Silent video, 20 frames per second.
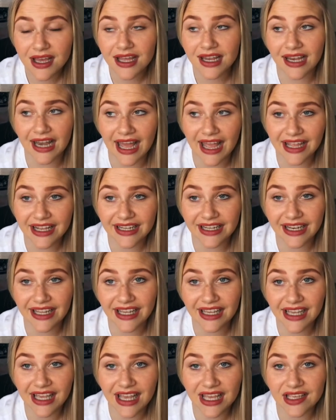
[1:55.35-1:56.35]

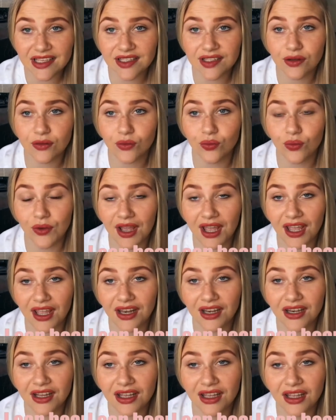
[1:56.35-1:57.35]
lately, is
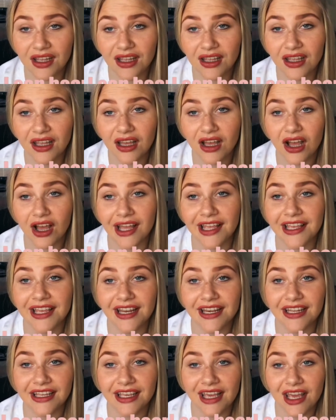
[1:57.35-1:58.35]
when I
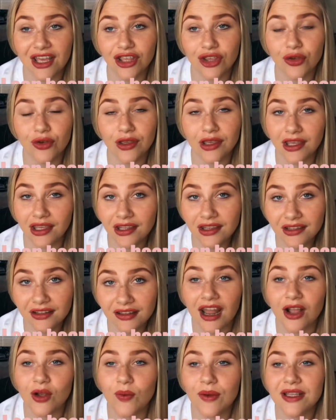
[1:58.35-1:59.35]
can hear you eat.
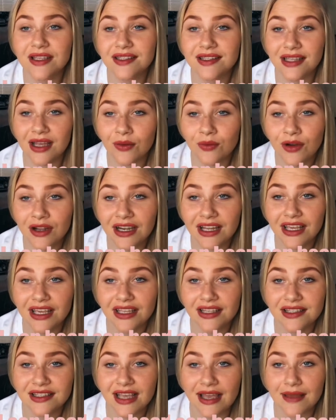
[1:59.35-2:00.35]
Like when someone
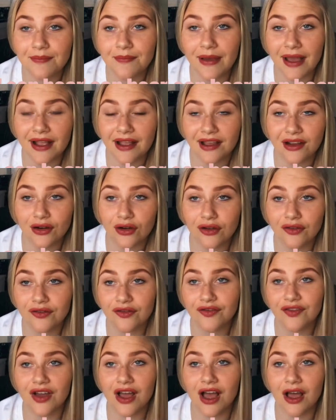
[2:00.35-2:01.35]
eats a packet of
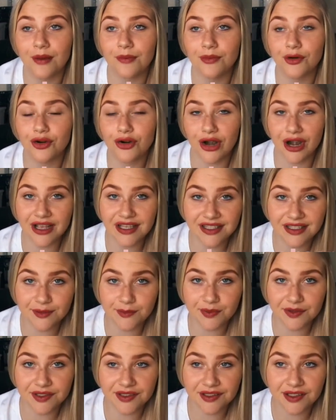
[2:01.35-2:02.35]

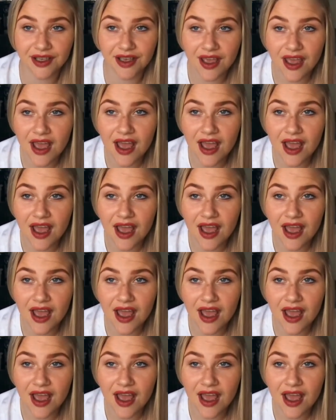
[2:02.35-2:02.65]
crisps,